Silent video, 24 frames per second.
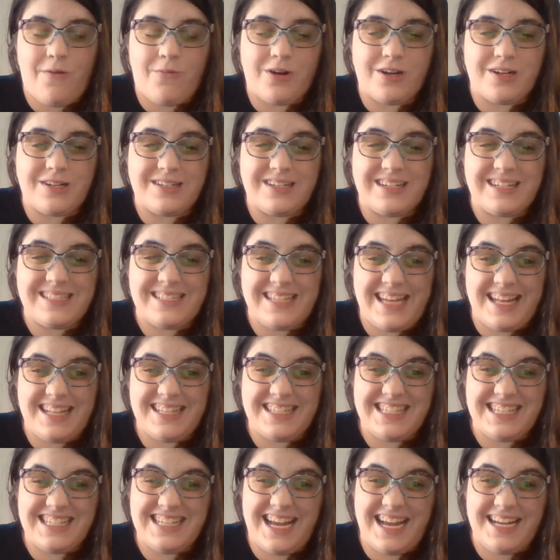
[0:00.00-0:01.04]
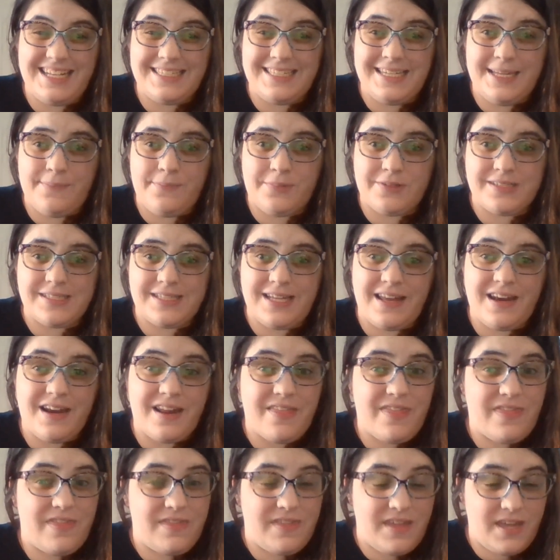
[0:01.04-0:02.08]
were 10 to 19%
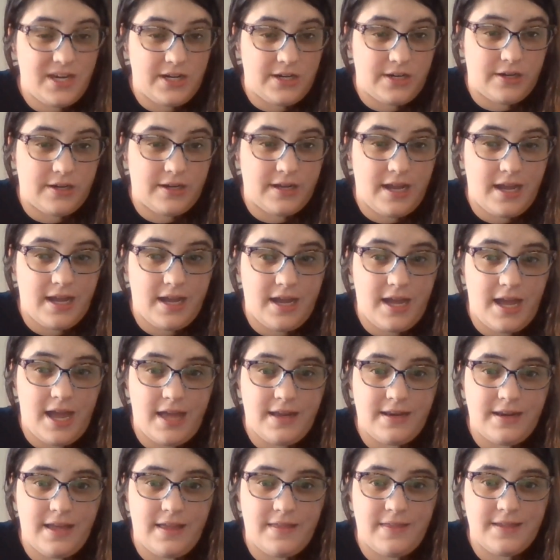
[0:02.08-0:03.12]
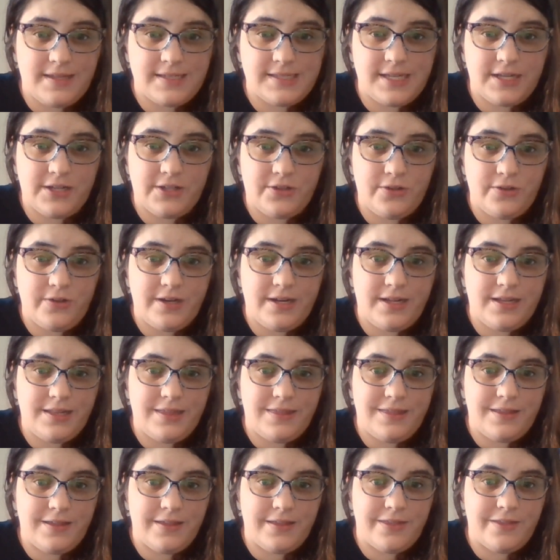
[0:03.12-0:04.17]
thinner, and this
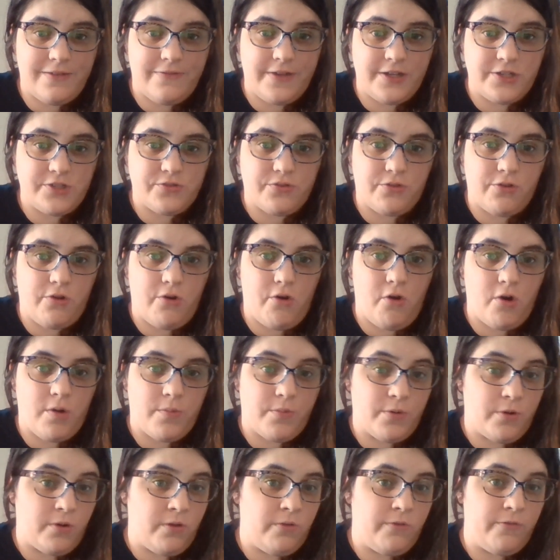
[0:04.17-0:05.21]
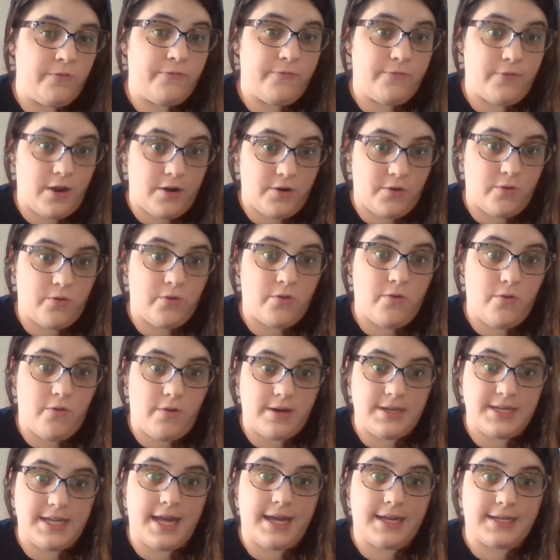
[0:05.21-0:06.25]
included the ventral orbital frontal
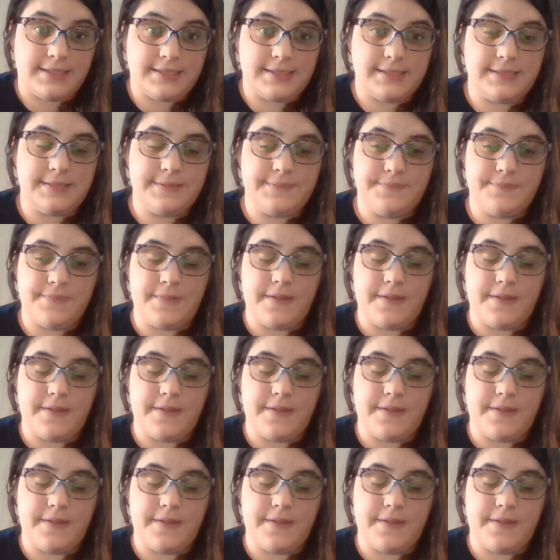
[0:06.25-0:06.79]
cortex.